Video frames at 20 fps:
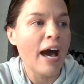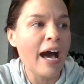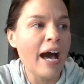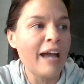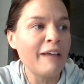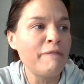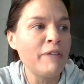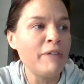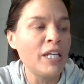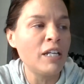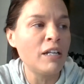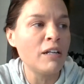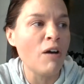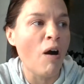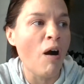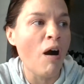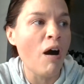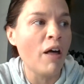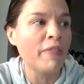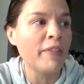I've been
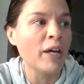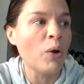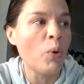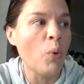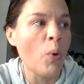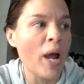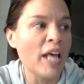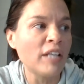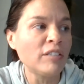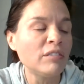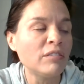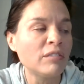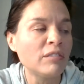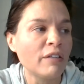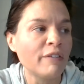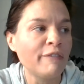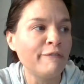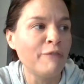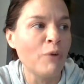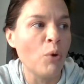on the
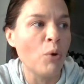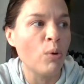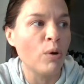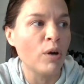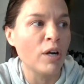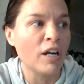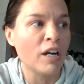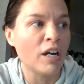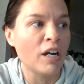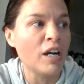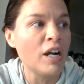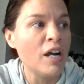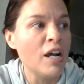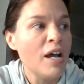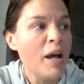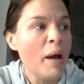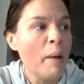quest for